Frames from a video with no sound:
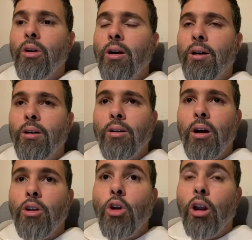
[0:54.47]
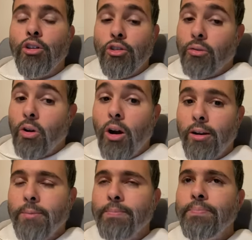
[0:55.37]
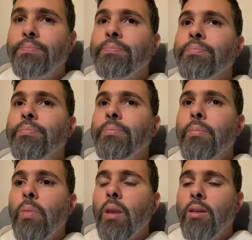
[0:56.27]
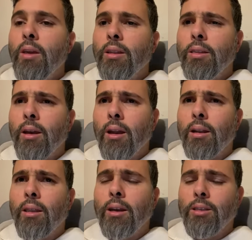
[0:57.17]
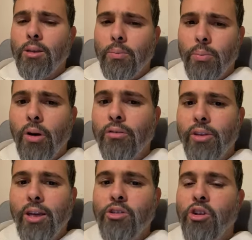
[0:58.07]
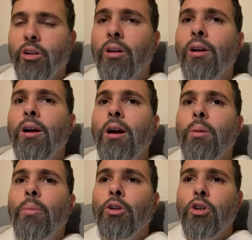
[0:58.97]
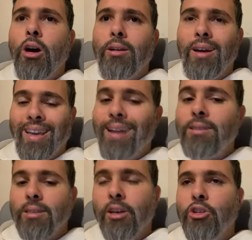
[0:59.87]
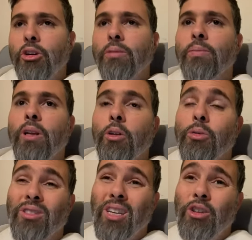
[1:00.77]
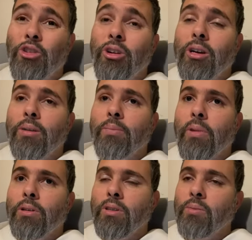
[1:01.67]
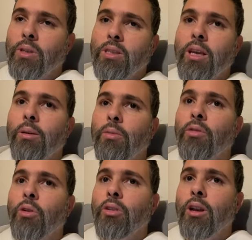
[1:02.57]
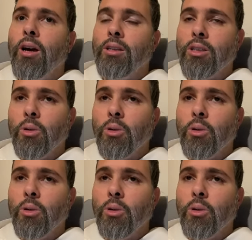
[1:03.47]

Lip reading: a knowledge of God that is above nature, but not against nature. In other words, nature, as I've been saying before in the last